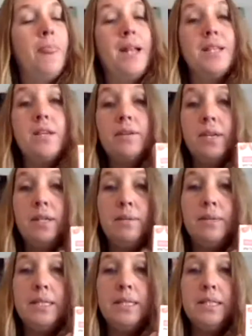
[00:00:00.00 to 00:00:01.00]
So
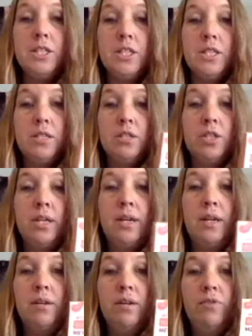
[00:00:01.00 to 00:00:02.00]
anyways, just a little shout
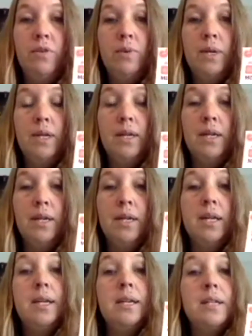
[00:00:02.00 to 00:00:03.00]
out if you want to
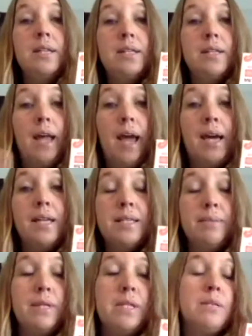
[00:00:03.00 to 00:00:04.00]
add
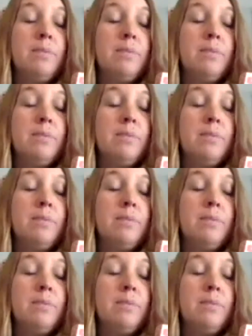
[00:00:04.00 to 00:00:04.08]
something small